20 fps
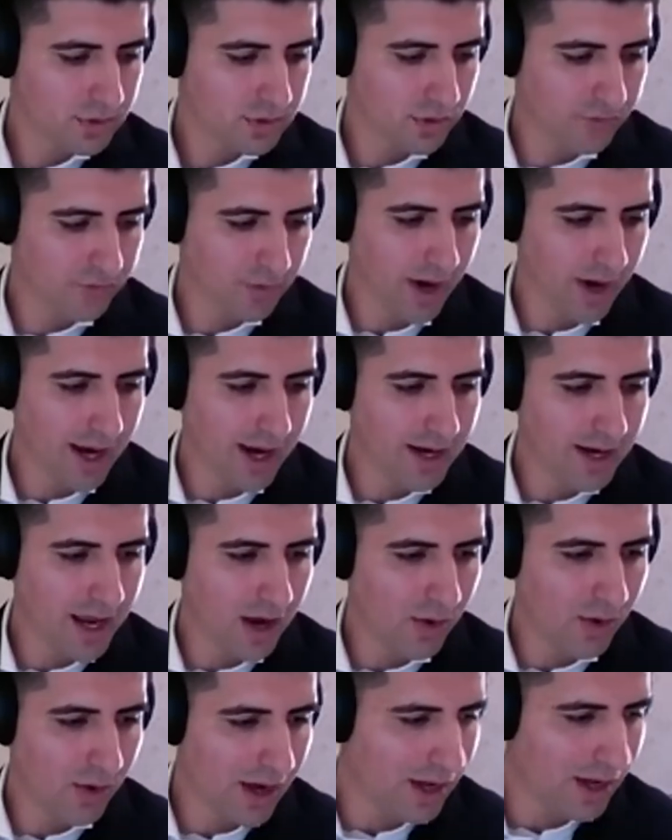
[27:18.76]
for right
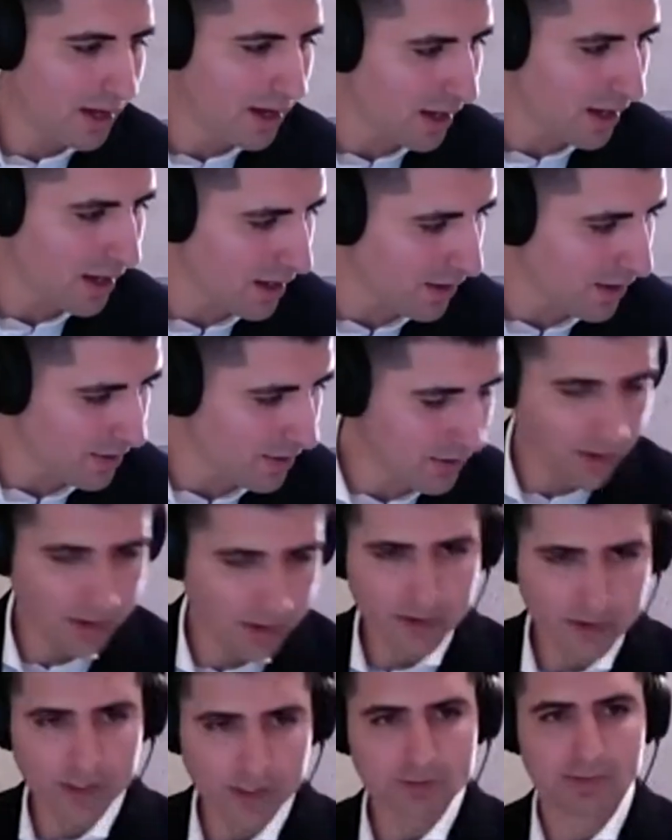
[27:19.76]
now, I, uh, th-
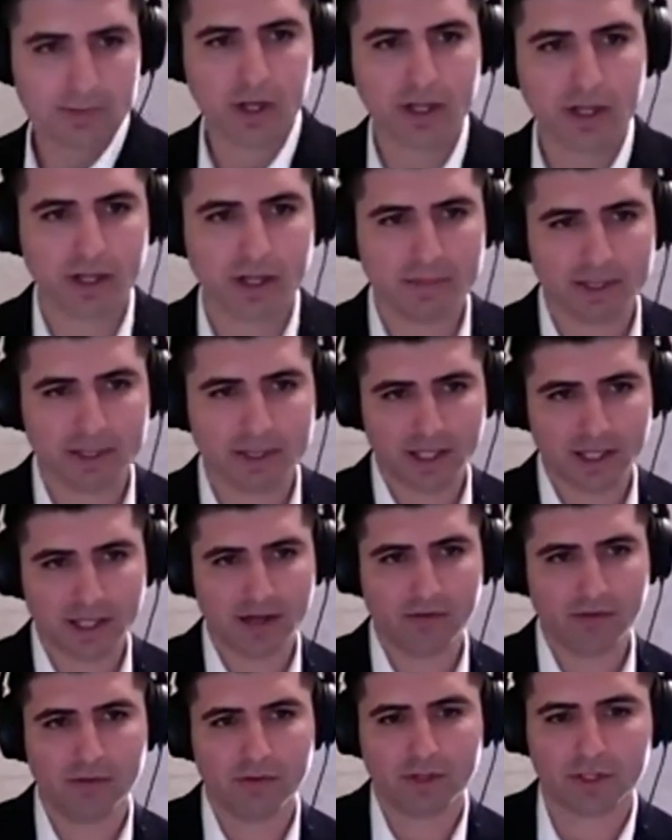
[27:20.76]
there's pretty limited
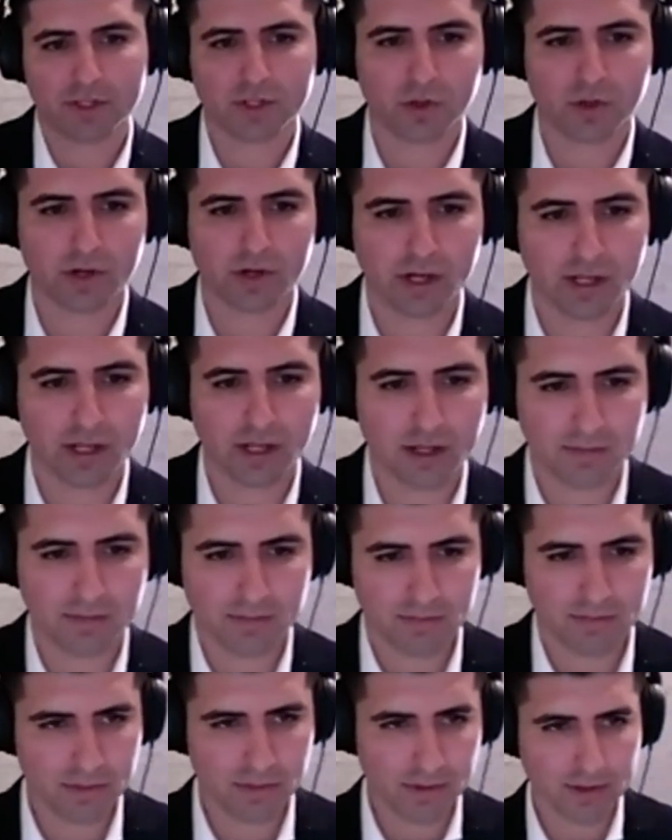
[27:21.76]
inventory and
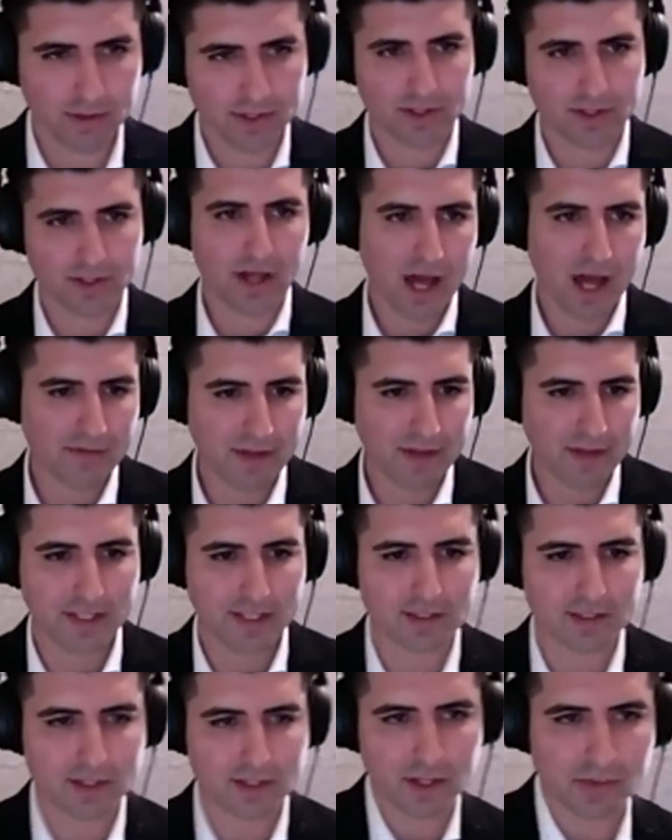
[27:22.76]
there's a lot of
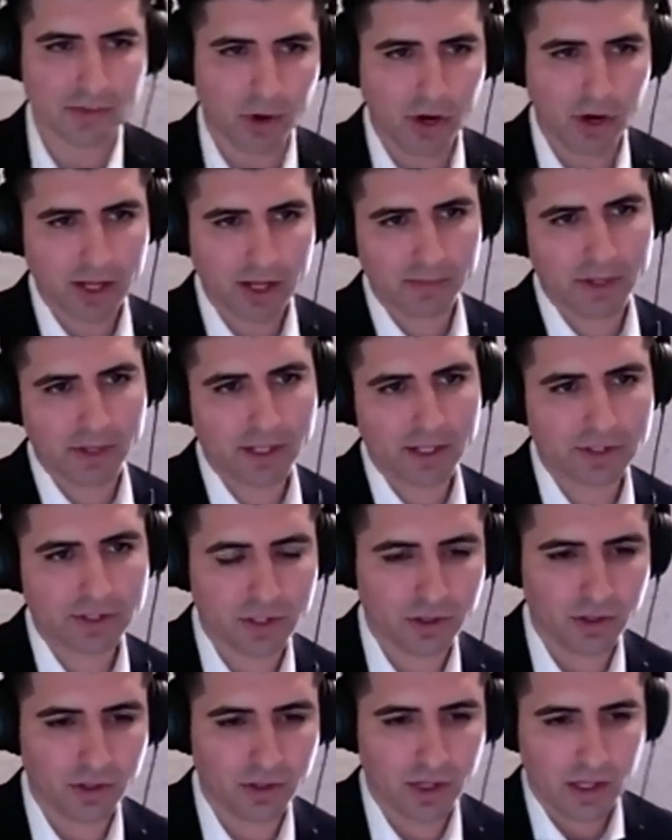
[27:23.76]
agents in the marketplace.
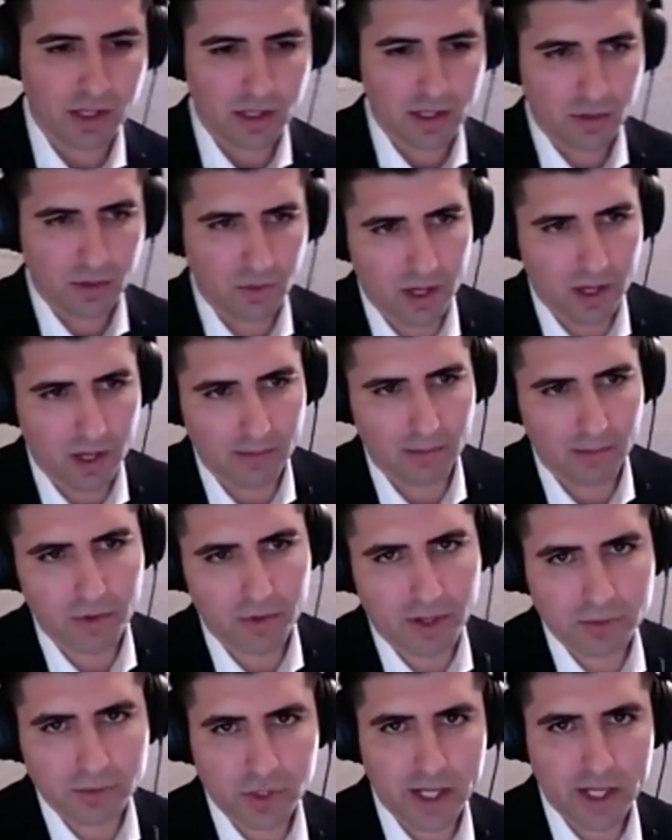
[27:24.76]
So what, I, what
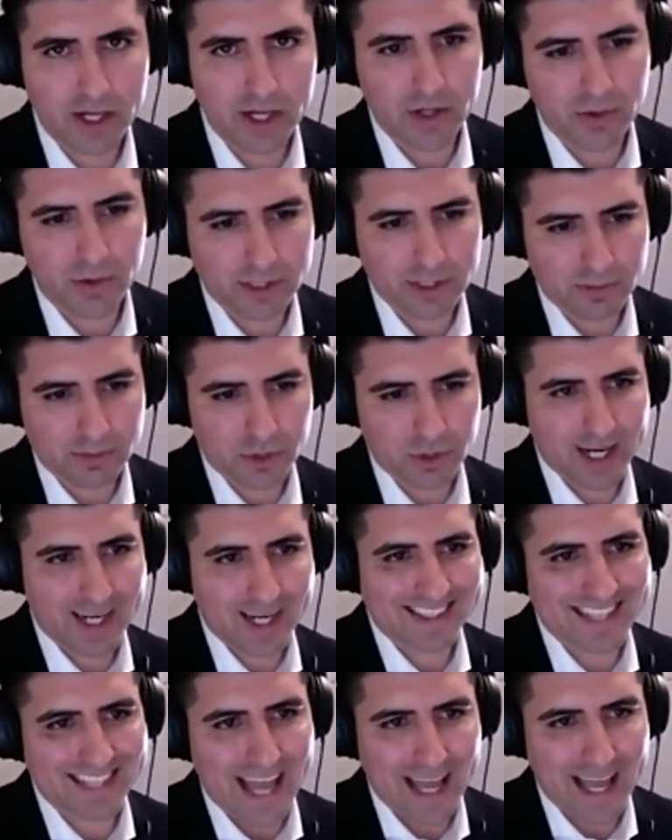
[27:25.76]
i'm trying to do is i'm trying to
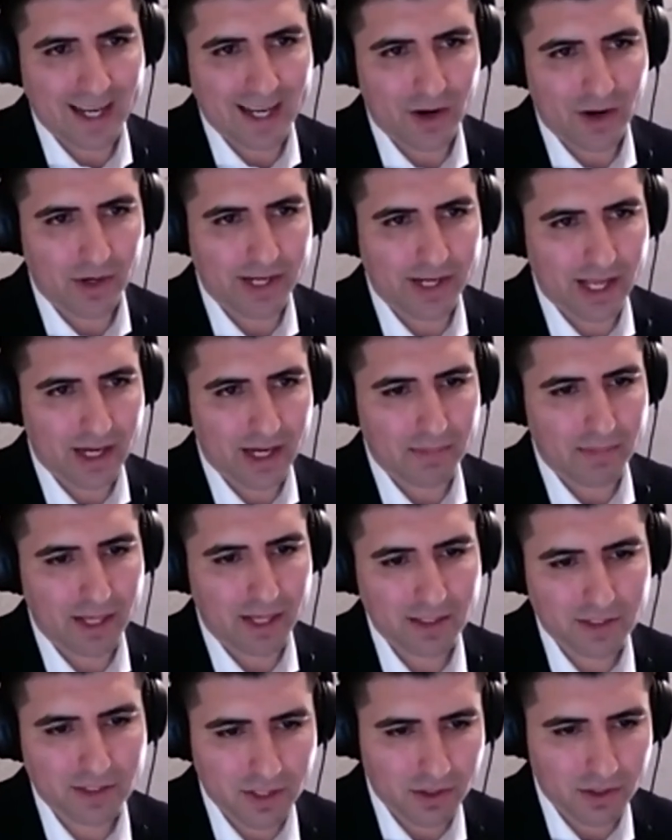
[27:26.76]
tag our
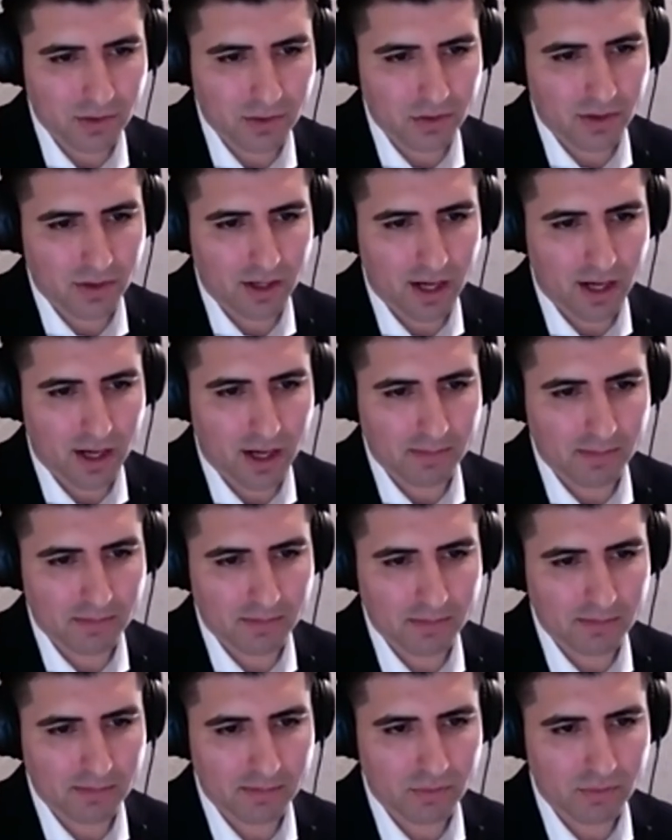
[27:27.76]
database so um,
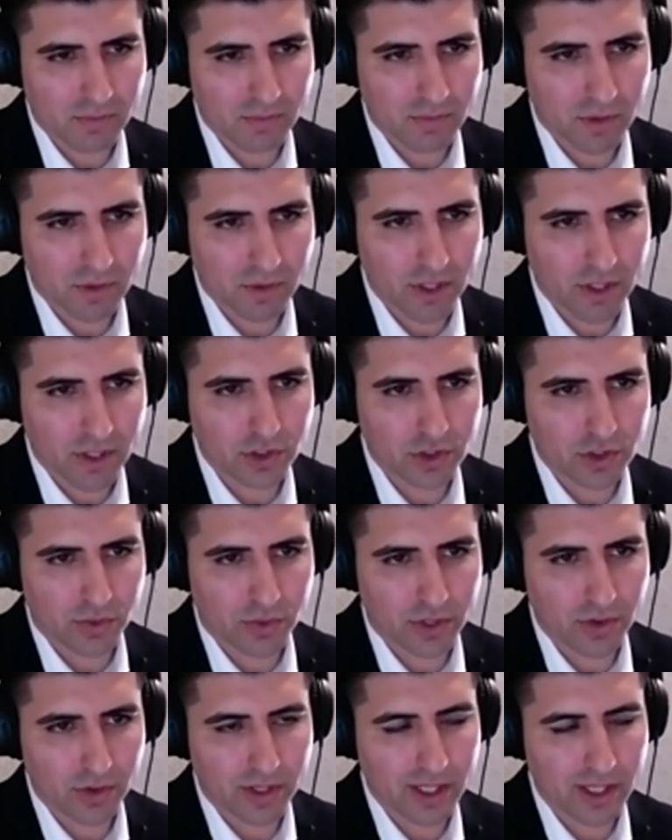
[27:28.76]
we use
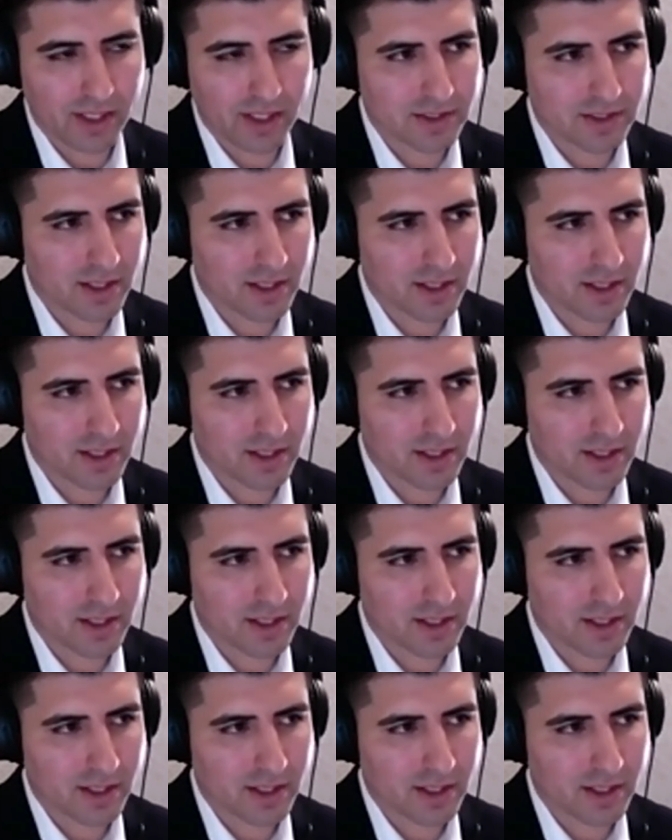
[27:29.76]
real geeks